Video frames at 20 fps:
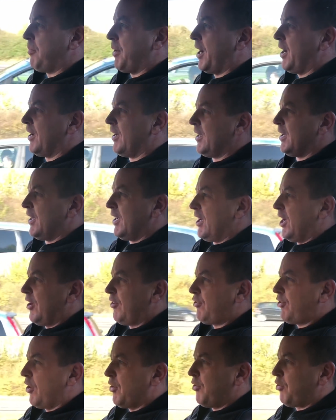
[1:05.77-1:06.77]
But
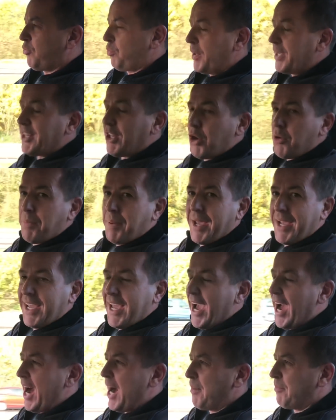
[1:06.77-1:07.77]
as soon as we do pick
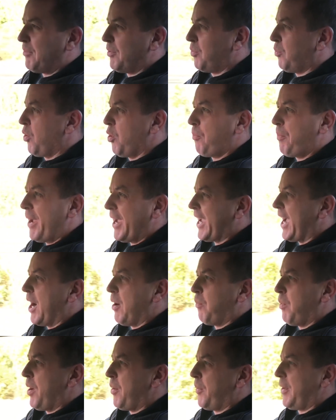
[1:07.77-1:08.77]
it up, we'll pick
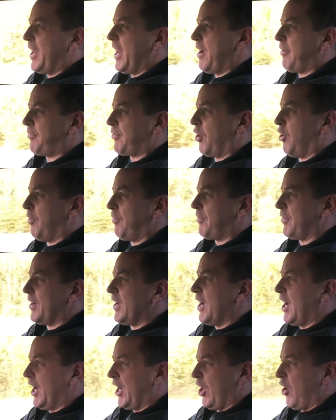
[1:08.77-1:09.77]
up where we left off
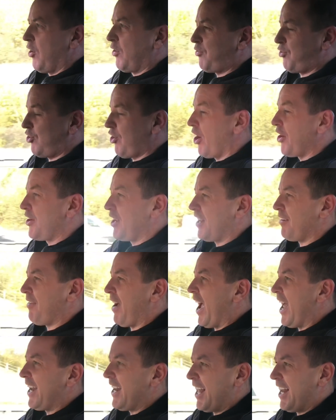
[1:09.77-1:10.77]
and I'll show you the
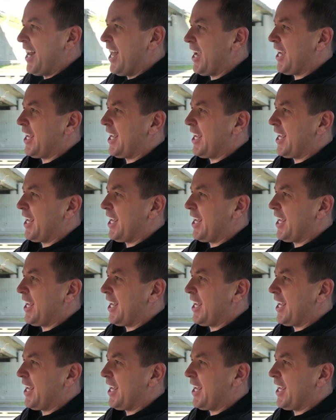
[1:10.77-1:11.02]
van and let you